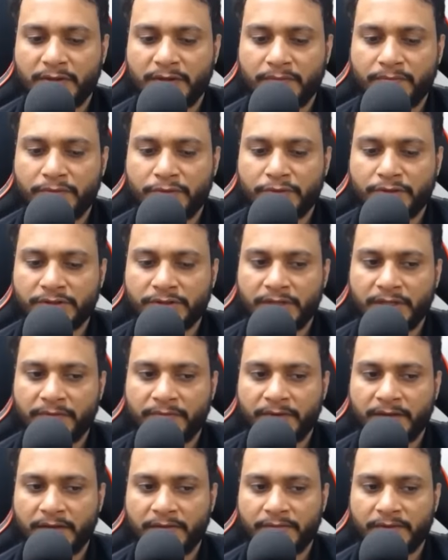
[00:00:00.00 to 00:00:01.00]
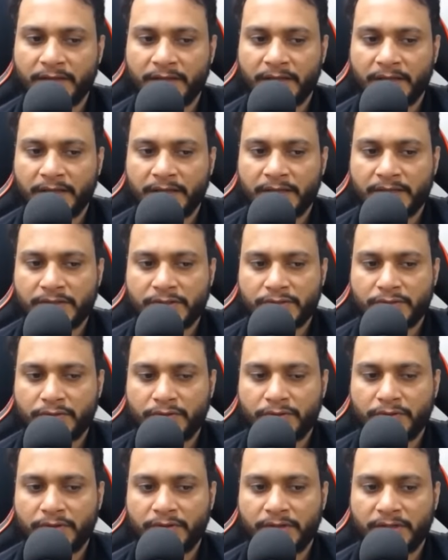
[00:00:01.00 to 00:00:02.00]
1, 4, 3, 5.
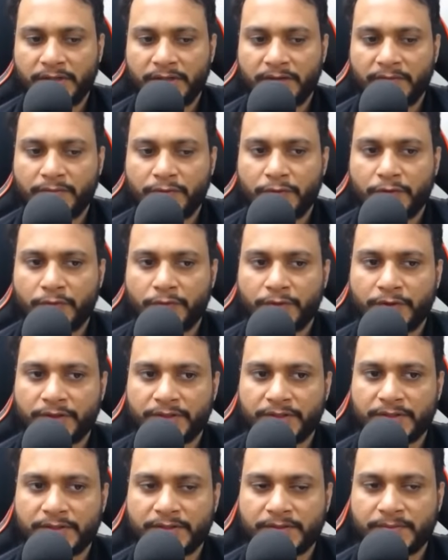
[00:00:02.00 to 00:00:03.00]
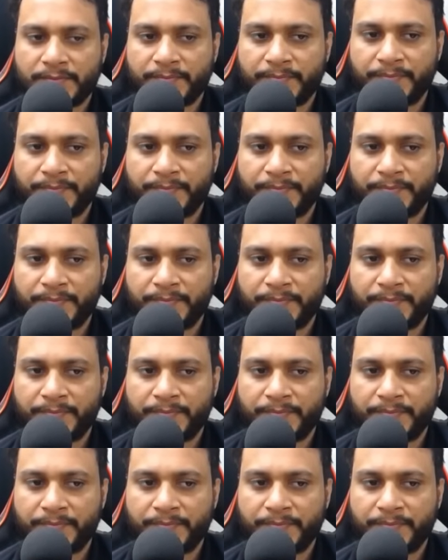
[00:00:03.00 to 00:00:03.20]
So return 4 for this.